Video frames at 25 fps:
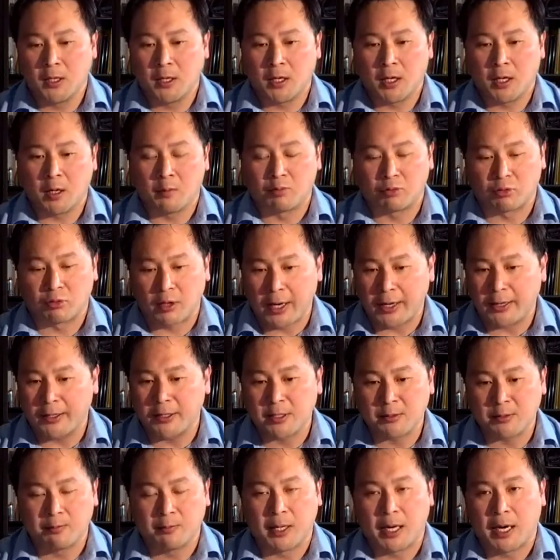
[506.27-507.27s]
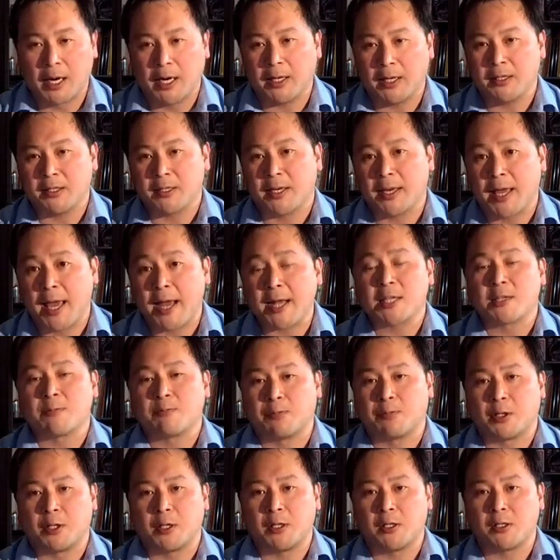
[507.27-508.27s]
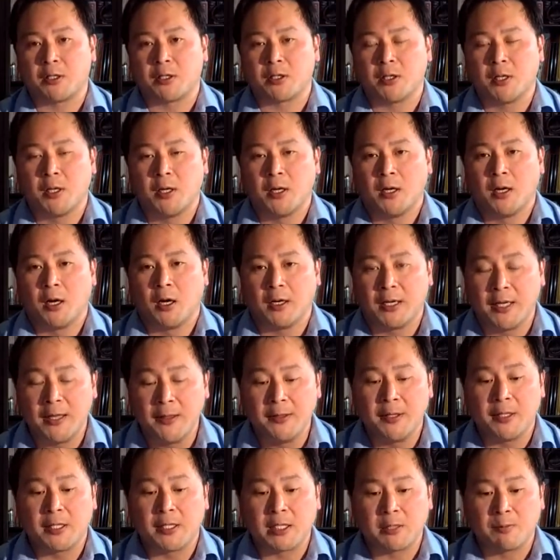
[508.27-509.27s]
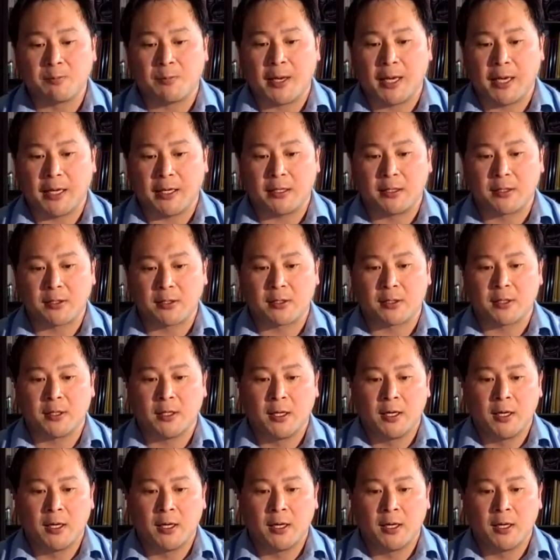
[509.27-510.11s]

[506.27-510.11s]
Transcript: brightest minds and experts in this space,